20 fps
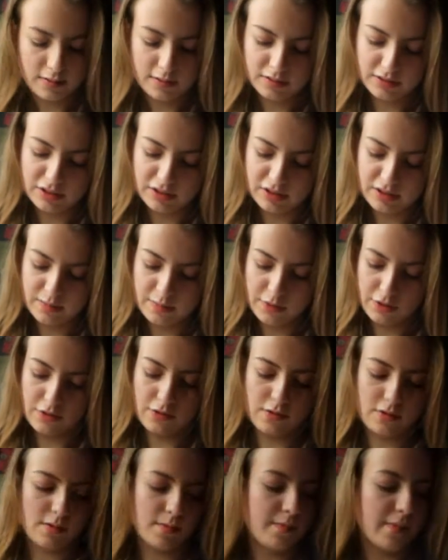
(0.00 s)
just
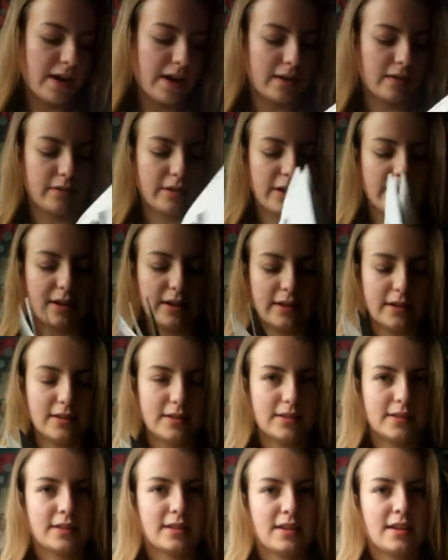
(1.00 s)
more ballerinas.
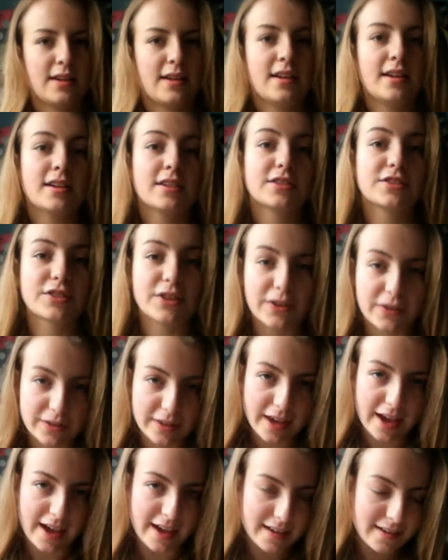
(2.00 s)
So
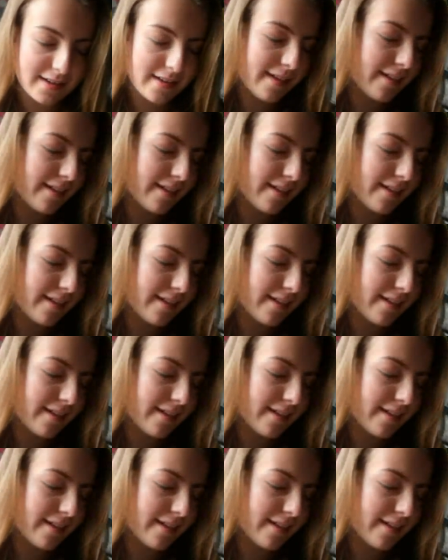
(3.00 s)
then